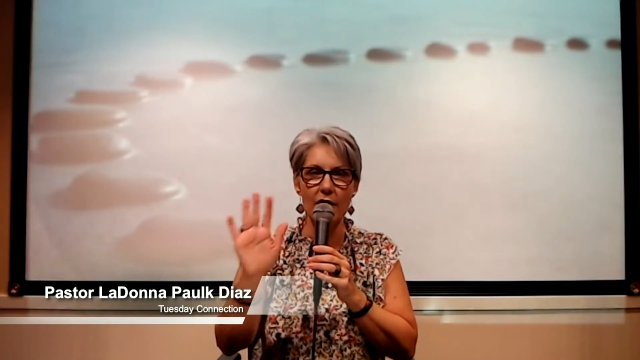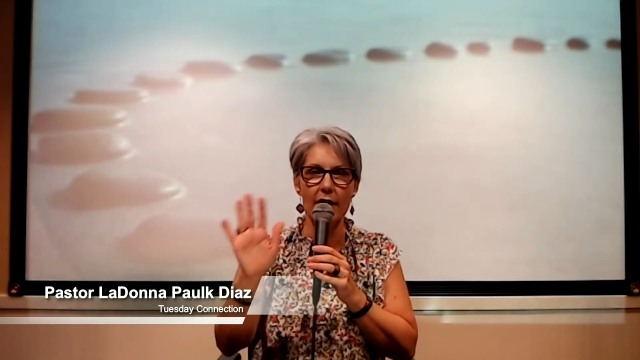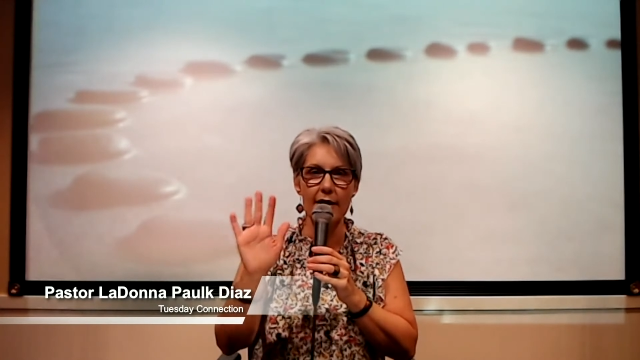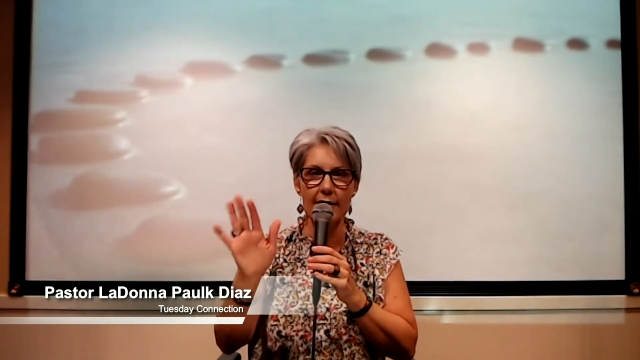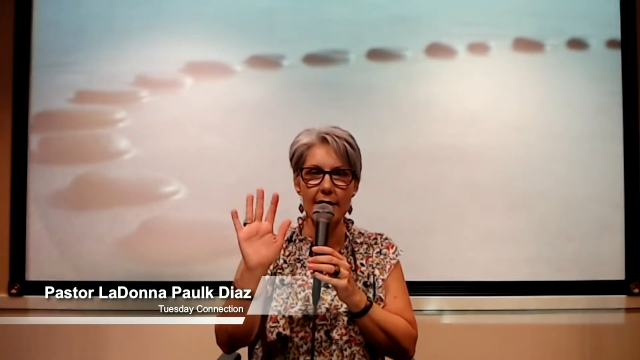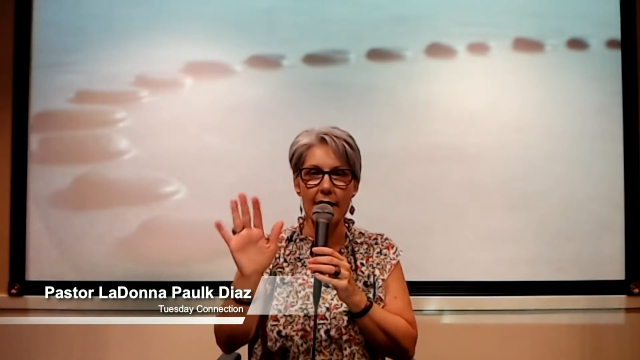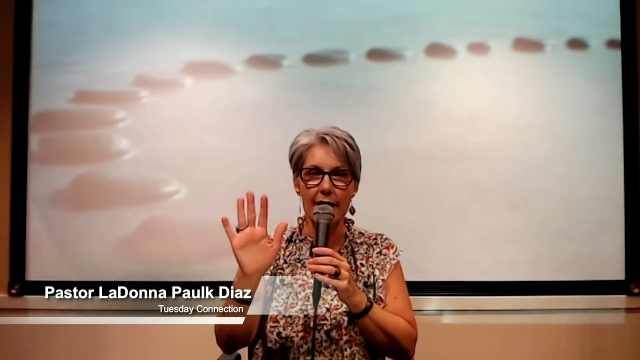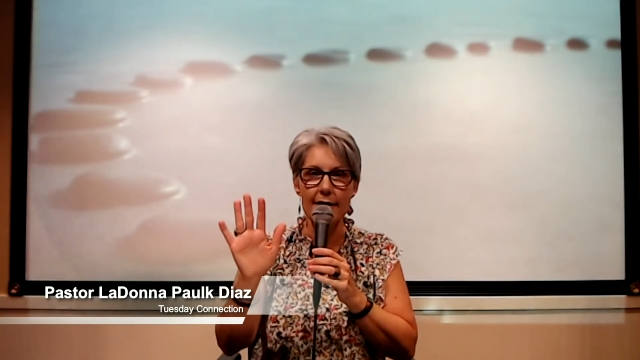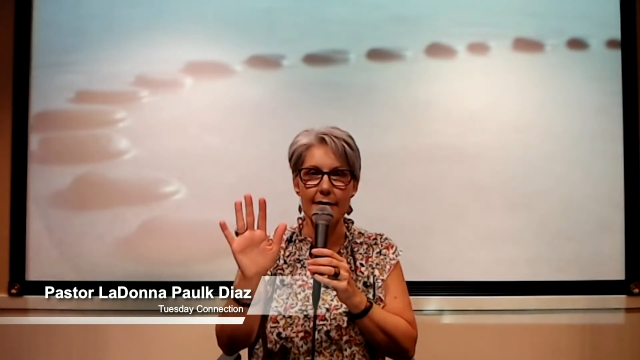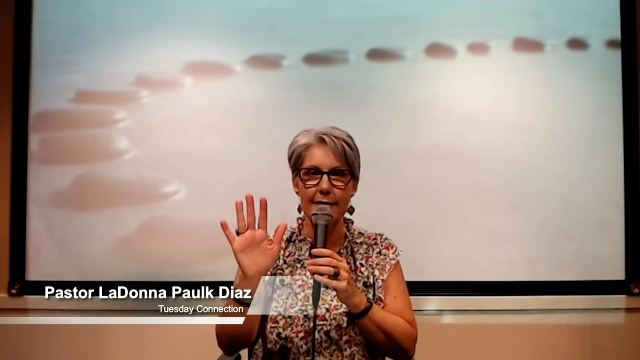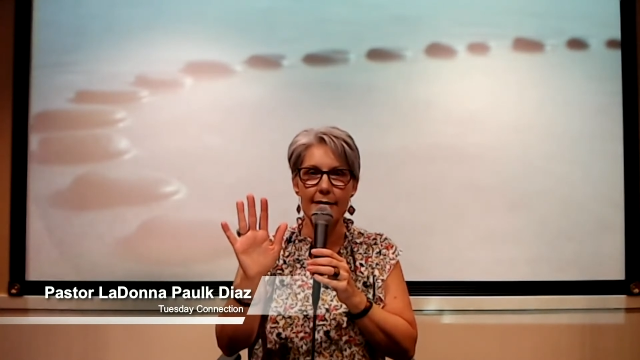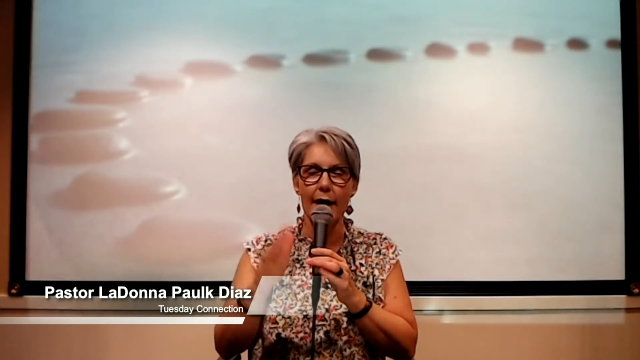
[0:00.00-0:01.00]

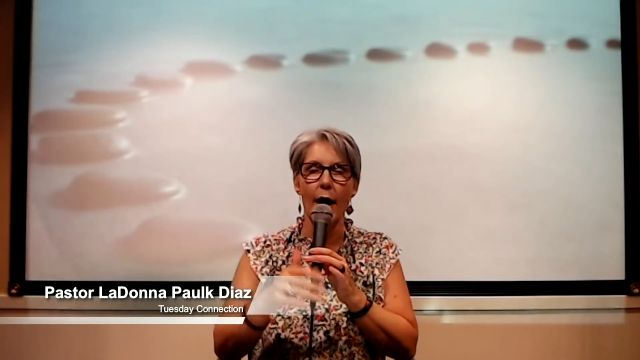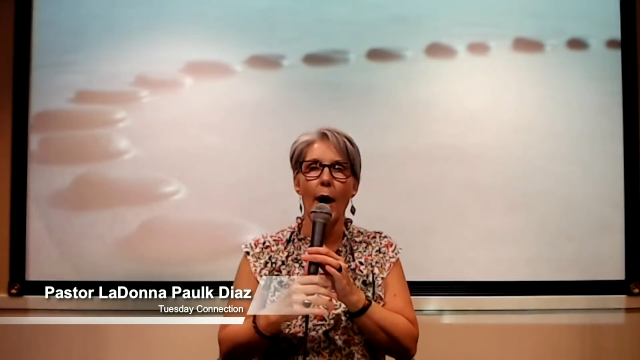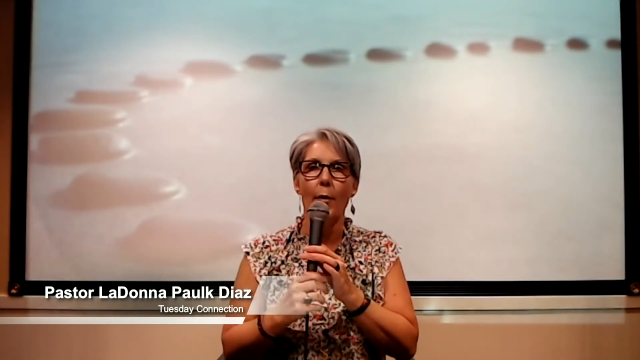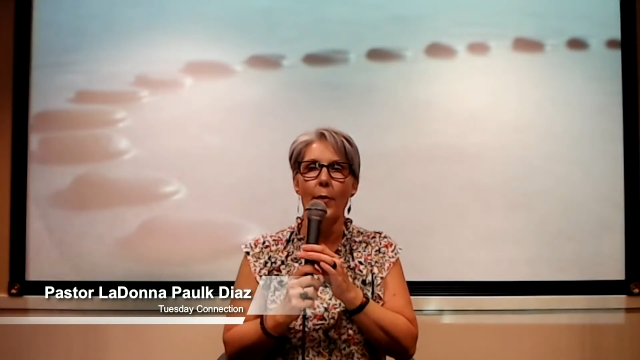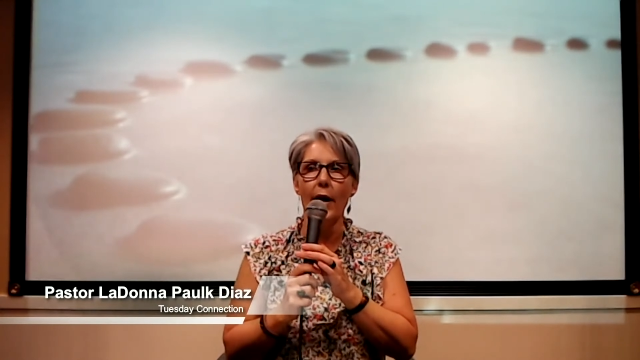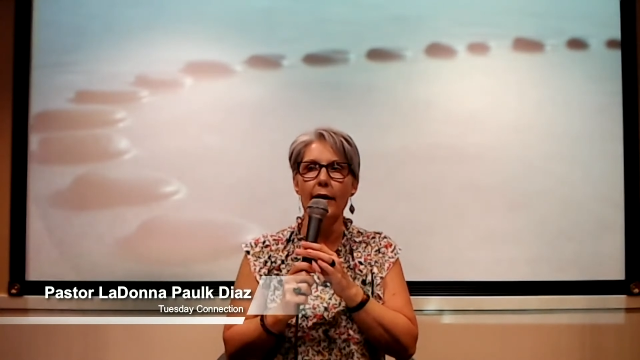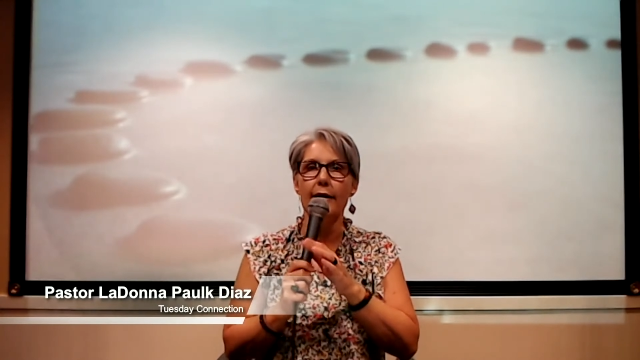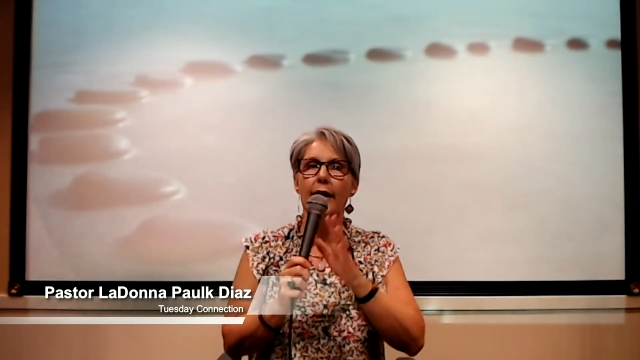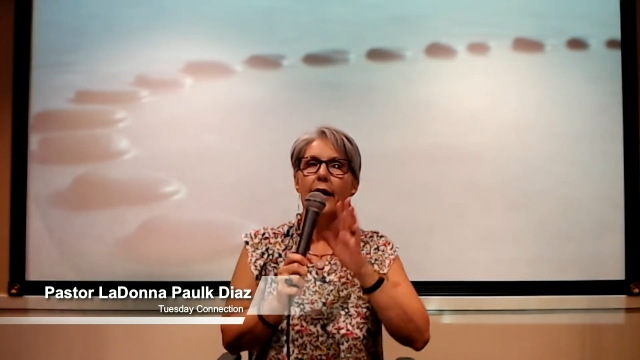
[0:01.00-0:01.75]
exists, but